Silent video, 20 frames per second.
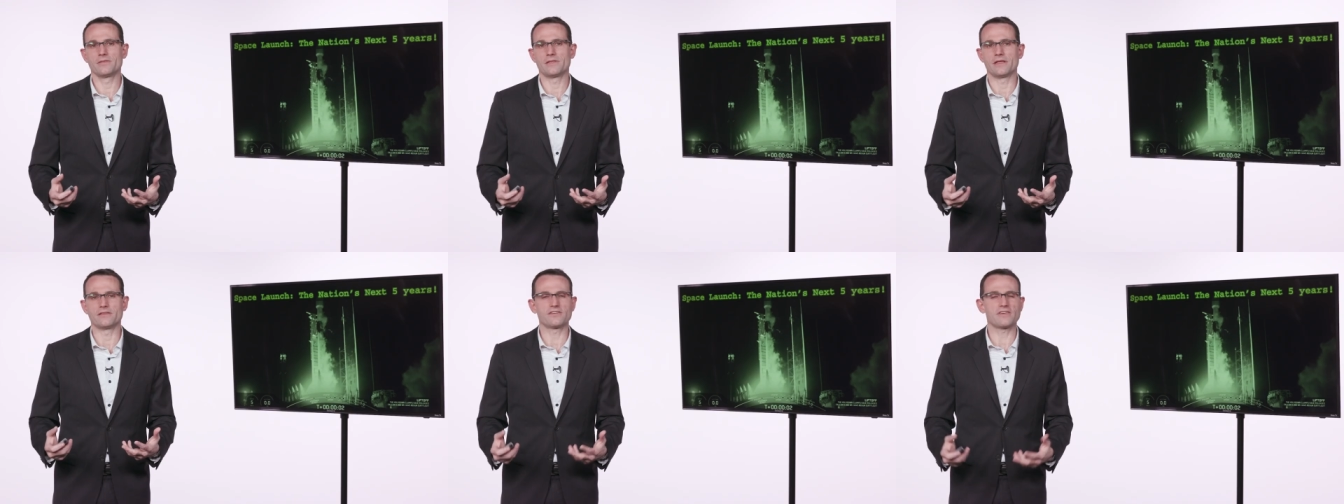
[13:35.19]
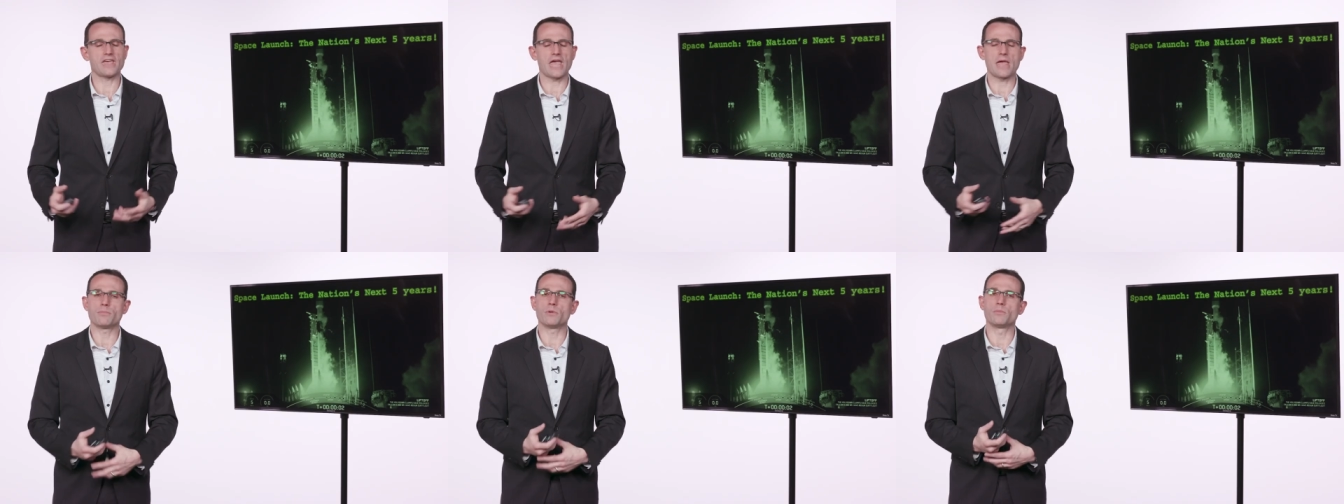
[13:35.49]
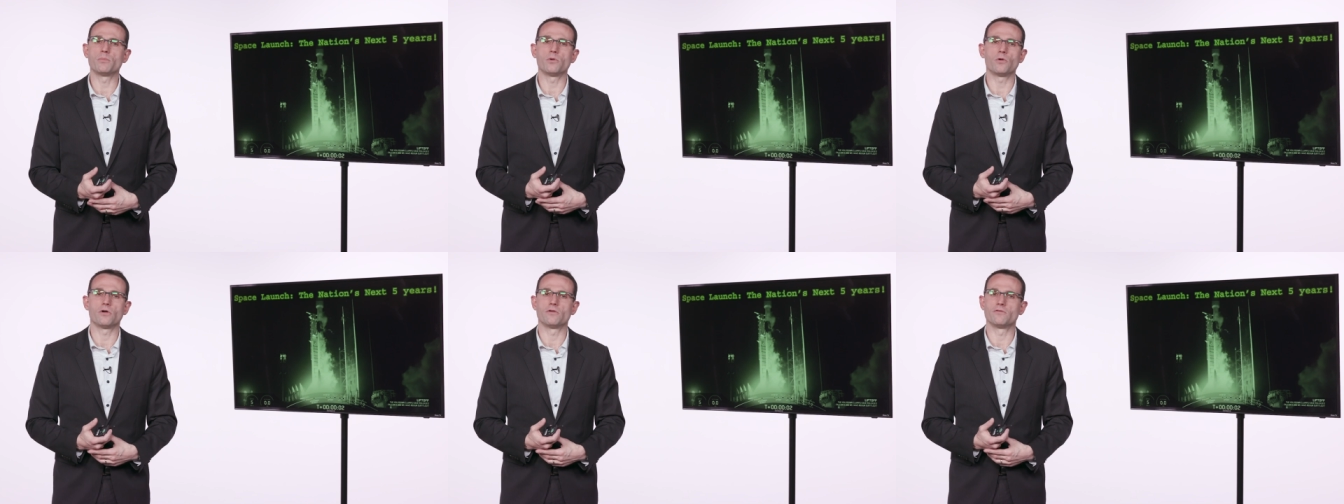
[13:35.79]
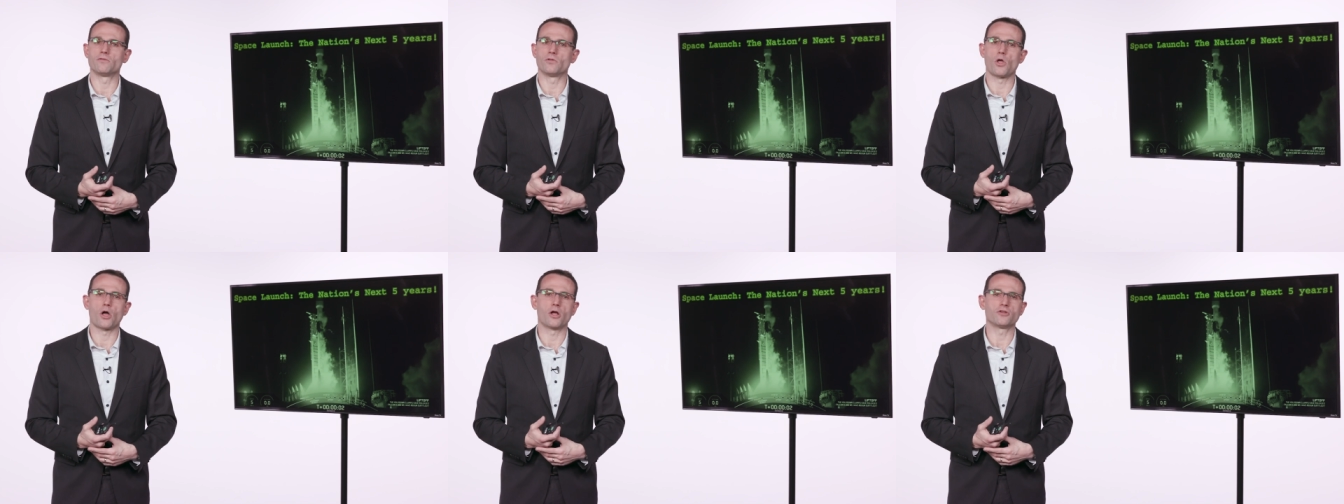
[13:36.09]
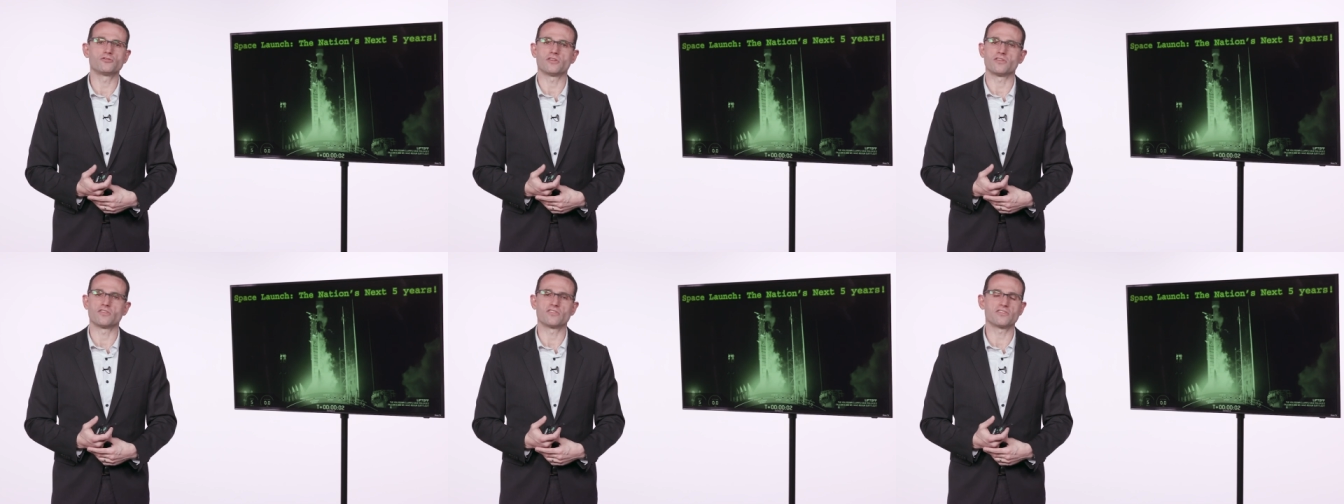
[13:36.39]
that's capable of
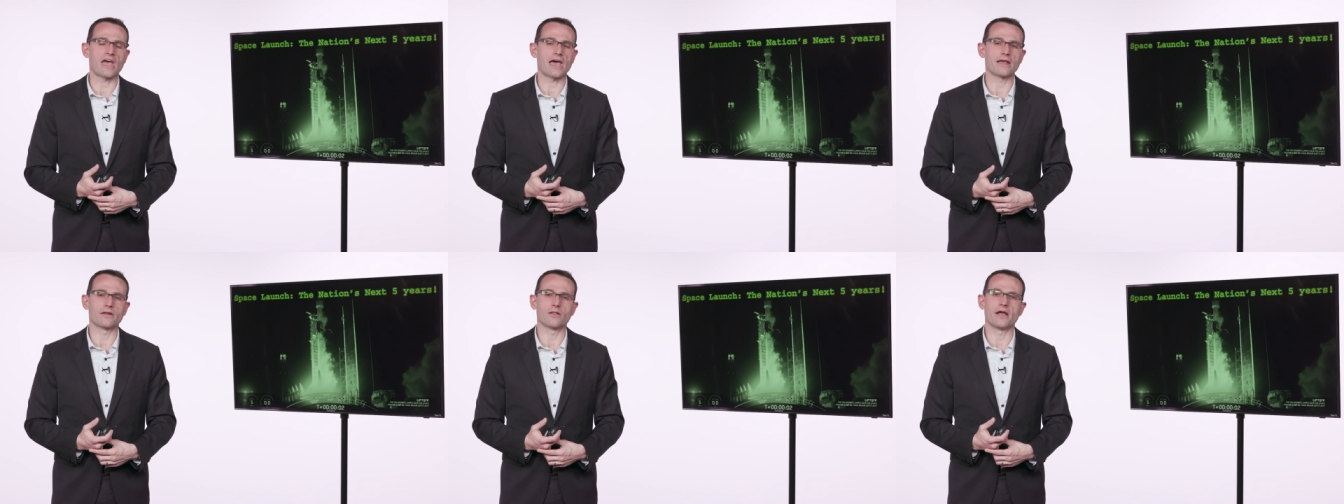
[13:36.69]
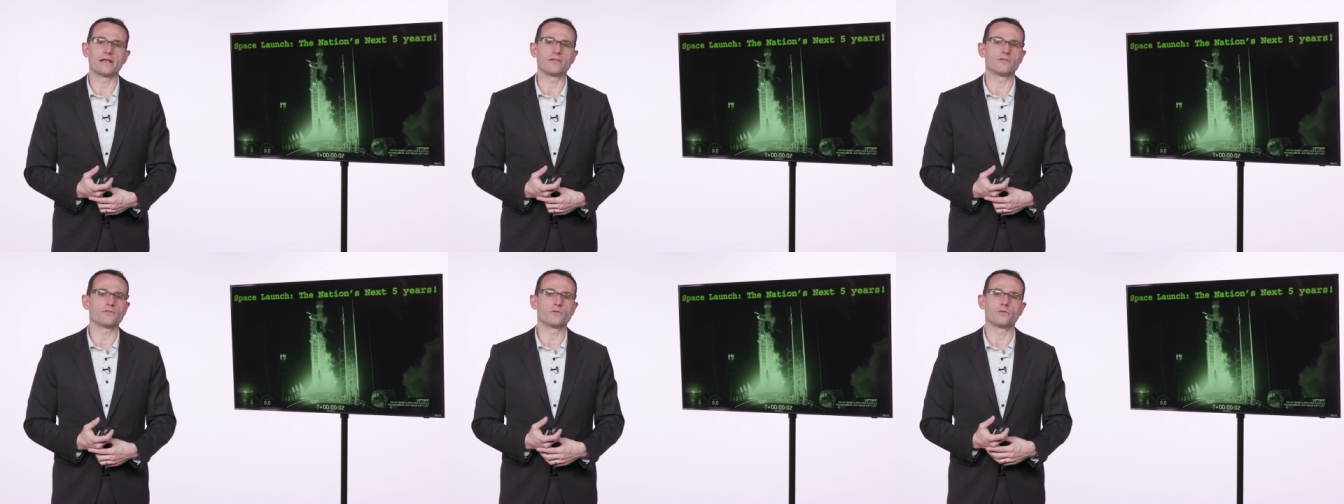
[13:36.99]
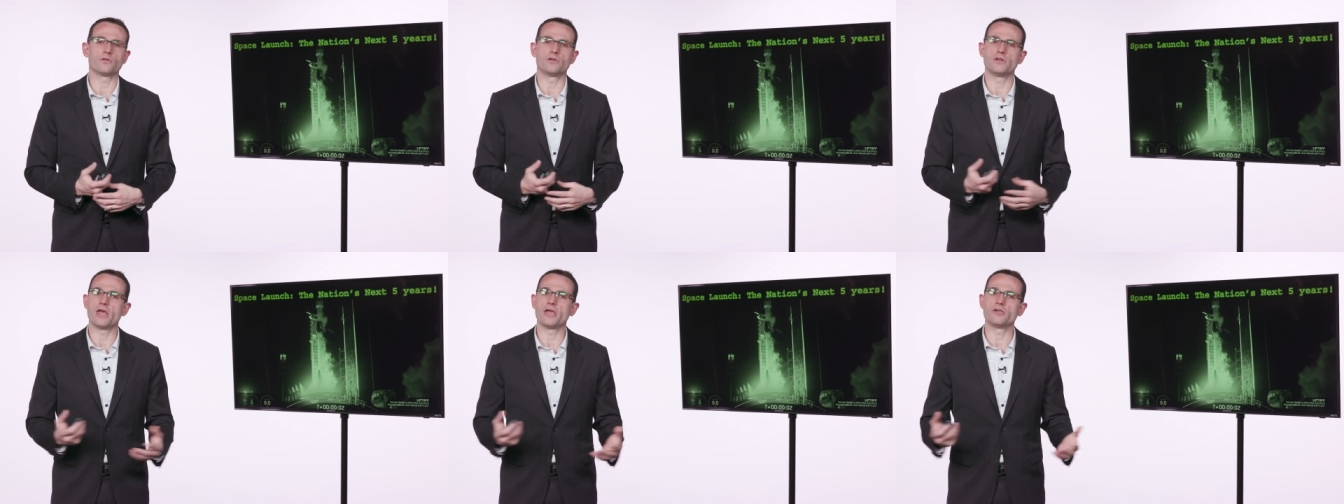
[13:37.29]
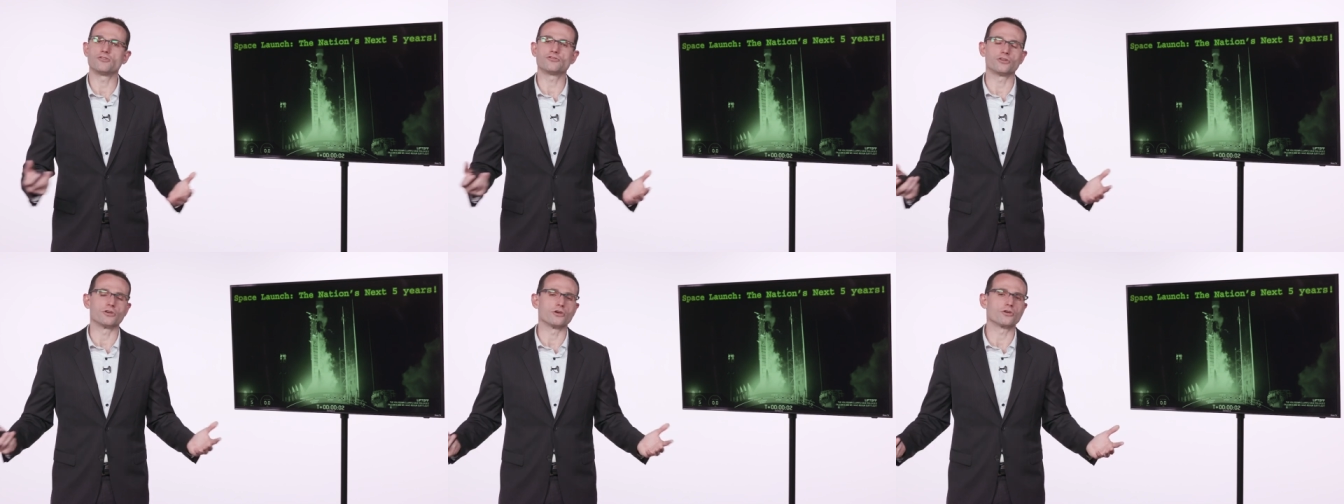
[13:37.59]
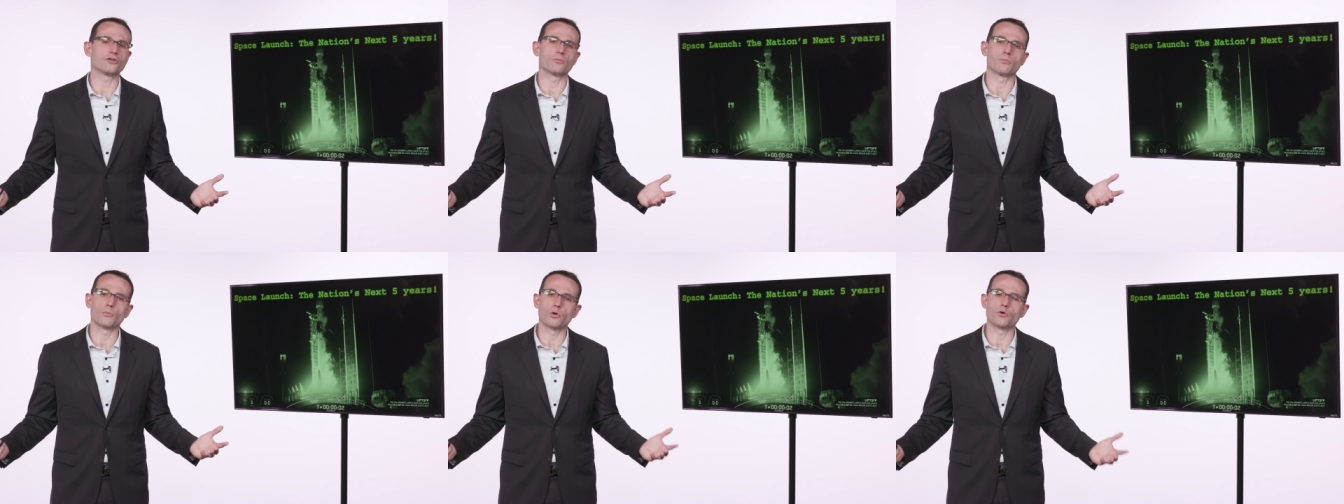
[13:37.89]
launching satellites for the nation,
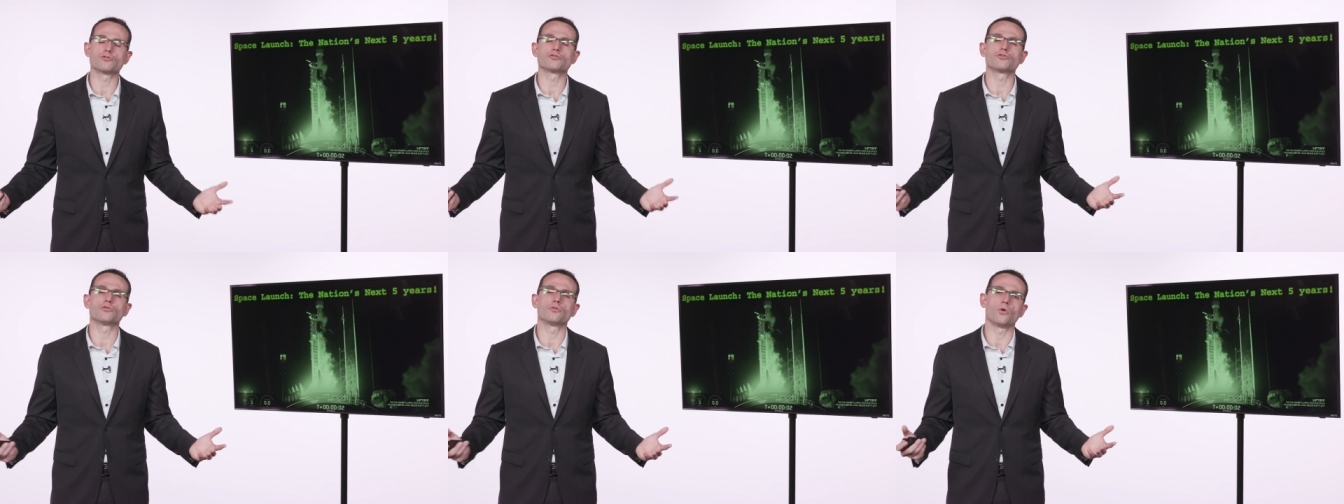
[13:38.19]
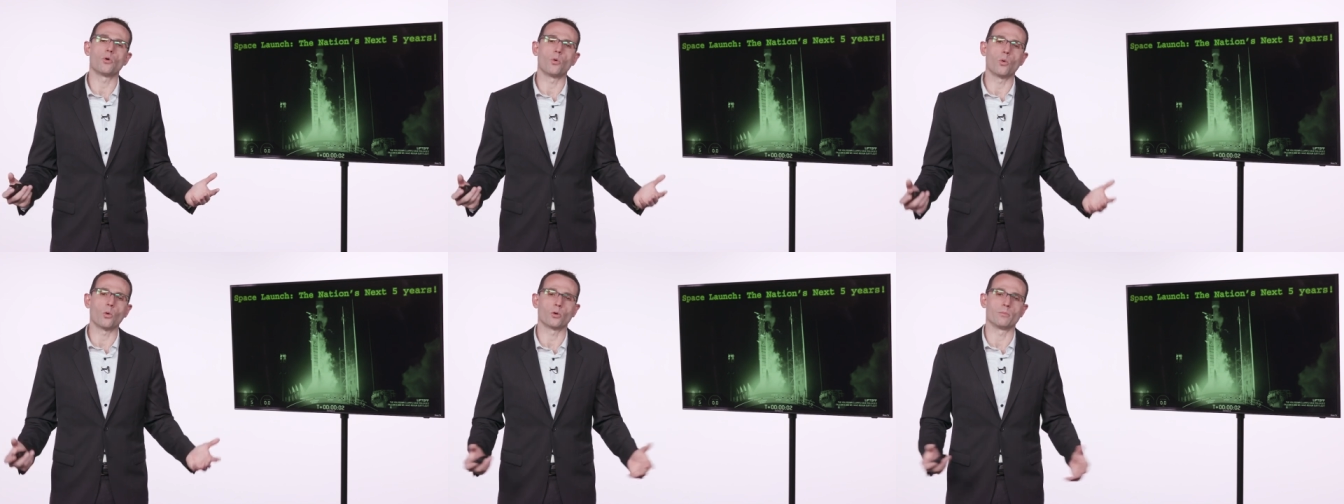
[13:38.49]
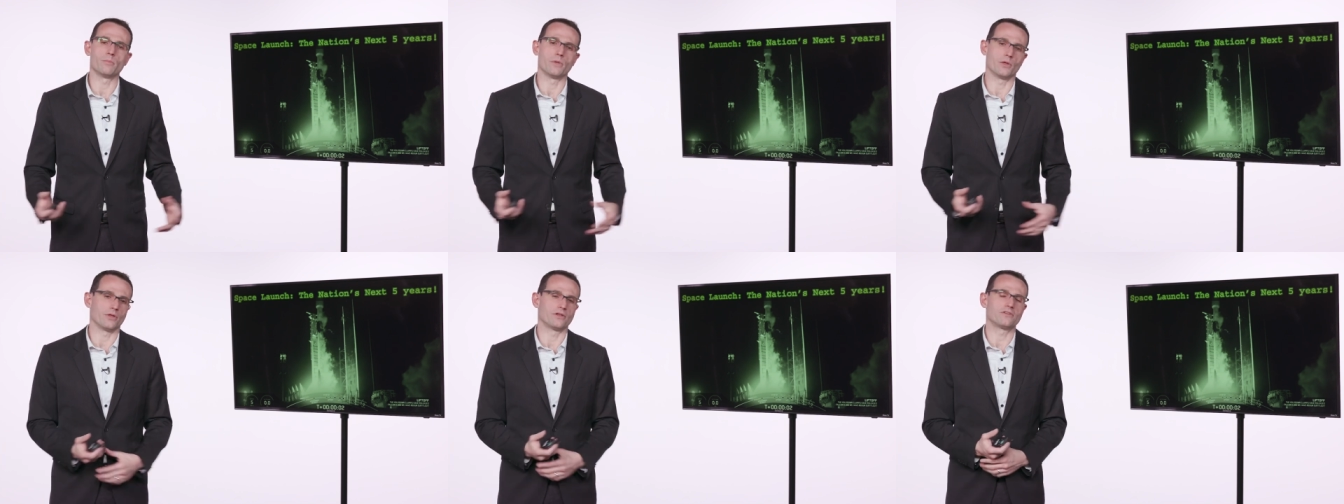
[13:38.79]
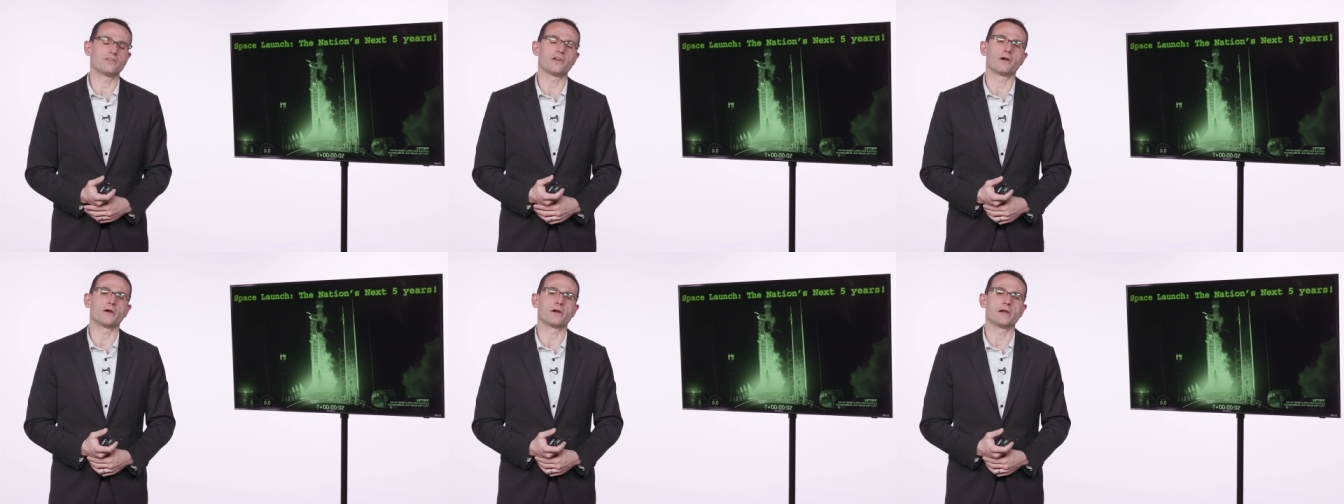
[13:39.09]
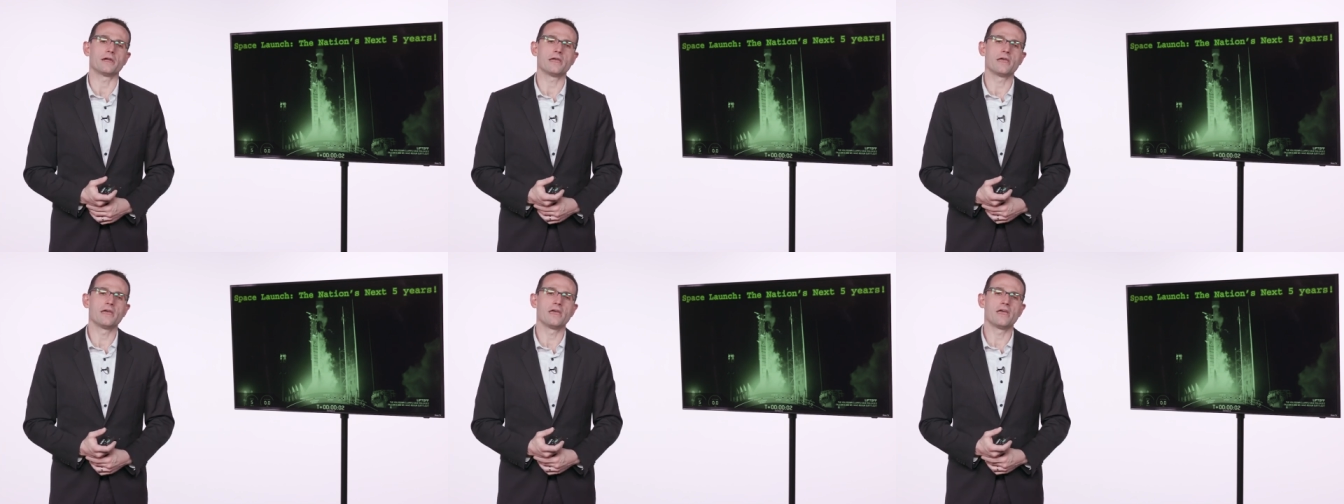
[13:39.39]
commercial or
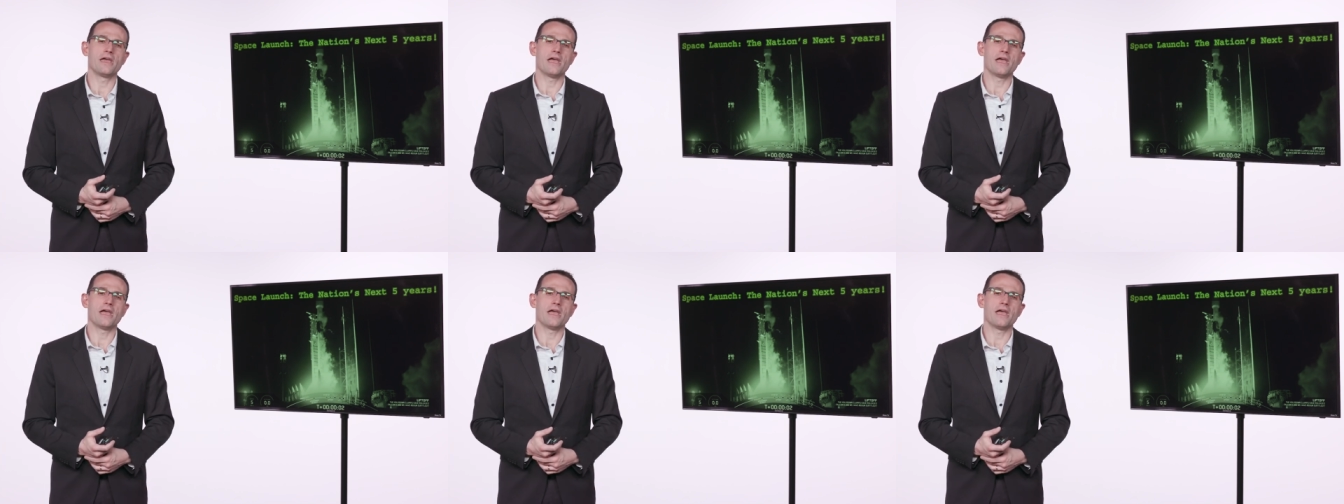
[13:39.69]
military.